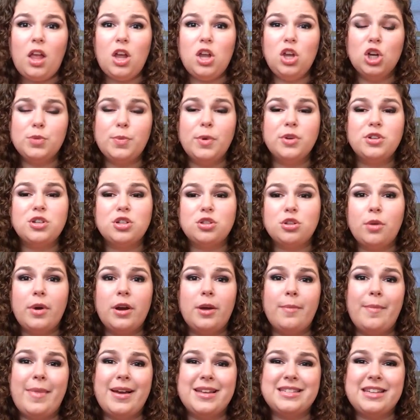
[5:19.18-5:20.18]
you're supposed to throw
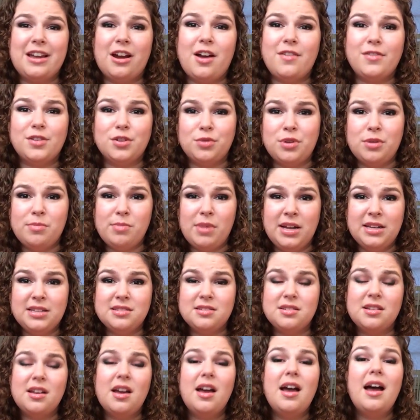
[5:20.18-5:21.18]
away your mascara after 3
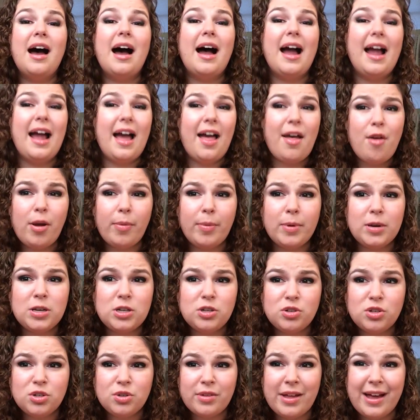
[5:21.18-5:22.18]
months. I highly
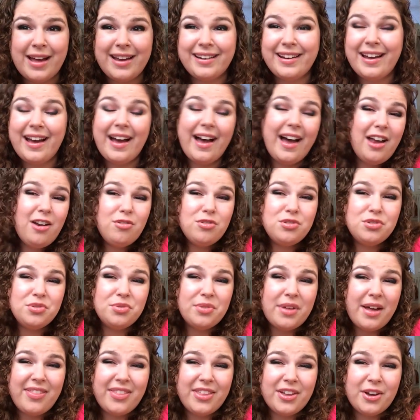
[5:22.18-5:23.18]
recommend you do that. I don't
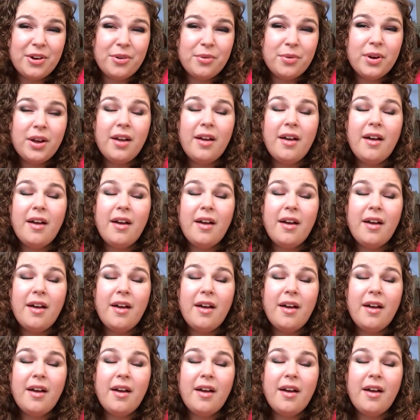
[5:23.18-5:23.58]
do that though.